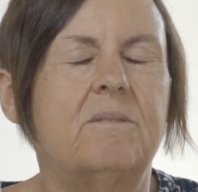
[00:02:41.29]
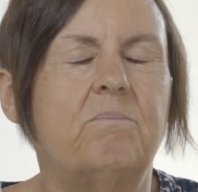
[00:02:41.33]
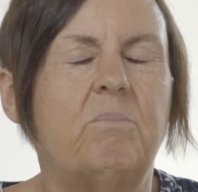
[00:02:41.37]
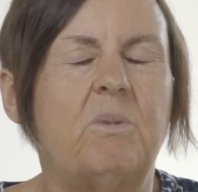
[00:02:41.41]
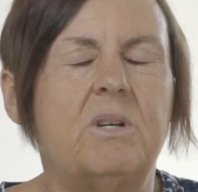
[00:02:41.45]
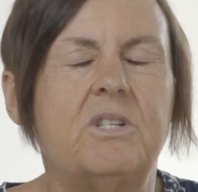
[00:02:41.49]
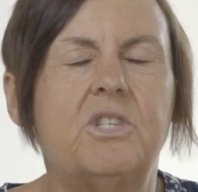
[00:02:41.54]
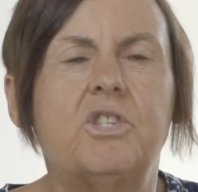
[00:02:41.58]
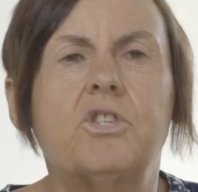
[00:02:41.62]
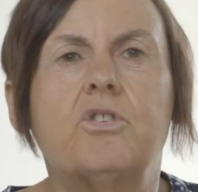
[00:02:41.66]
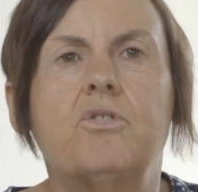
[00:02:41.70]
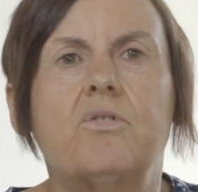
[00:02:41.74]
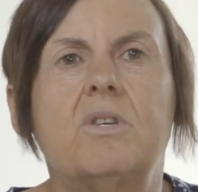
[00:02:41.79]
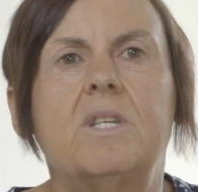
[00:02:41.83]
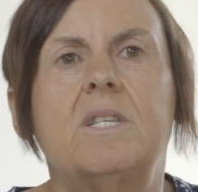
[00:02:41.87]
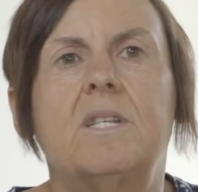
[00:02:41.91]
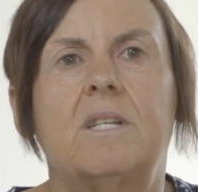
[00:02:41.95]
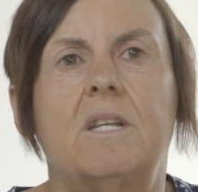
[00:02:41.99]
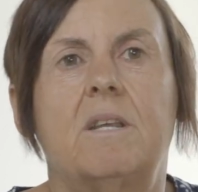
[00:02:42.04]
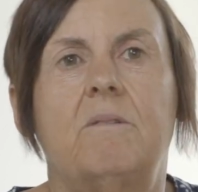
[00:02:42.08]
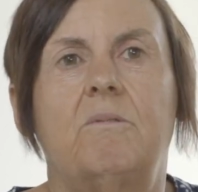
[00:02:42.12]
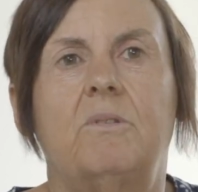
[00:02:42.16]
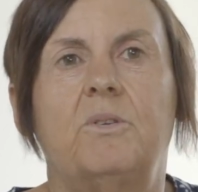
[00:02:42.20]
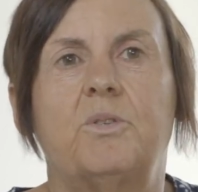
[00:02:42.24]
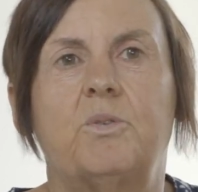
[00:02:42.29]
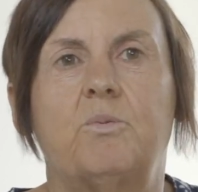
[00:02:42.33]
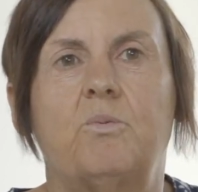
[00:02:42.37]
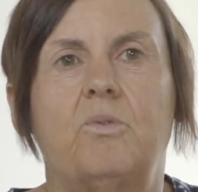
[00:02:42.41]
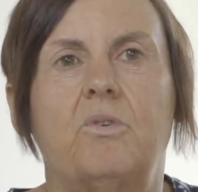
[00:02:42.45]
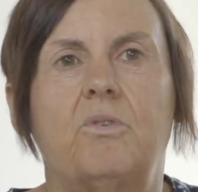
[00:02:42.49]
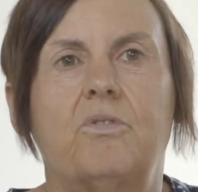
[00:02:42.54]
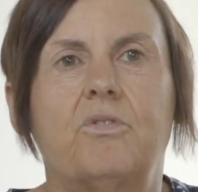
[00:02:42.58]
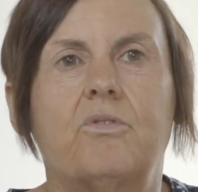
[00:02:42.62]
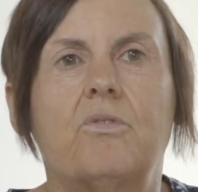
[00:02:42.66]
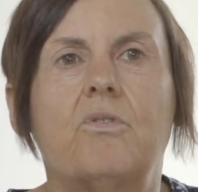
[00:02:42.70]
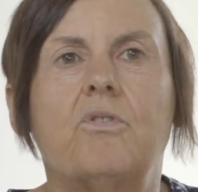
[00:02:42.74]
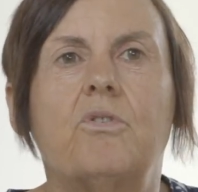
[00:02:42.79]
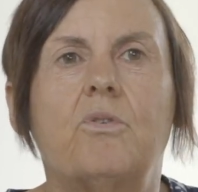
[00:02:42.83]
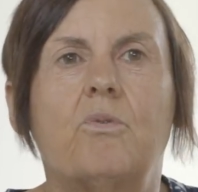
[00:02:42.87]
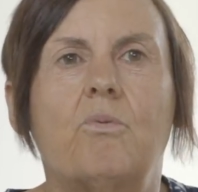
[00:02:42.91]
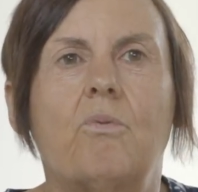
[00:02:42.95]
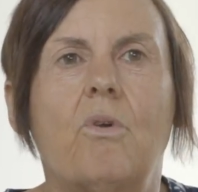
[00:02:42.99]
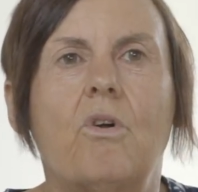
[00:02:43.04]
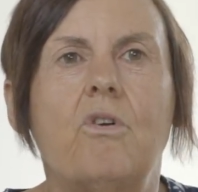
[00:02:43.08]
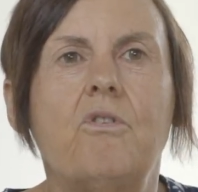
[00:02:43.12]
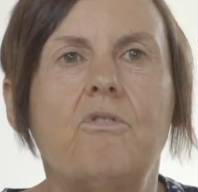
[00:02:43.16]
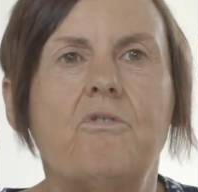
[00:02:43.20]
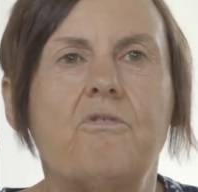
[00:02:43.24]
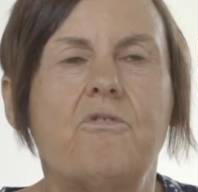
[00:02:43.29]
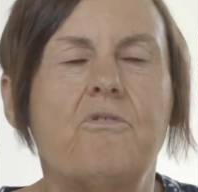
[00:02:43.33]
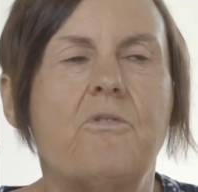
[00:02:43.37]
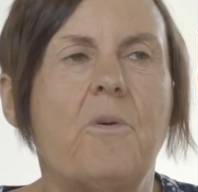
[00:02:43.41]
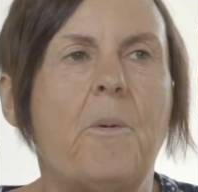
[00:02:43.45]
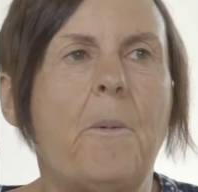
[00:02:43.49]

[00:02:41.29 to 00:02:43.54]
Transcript: my stress levels were through the roof.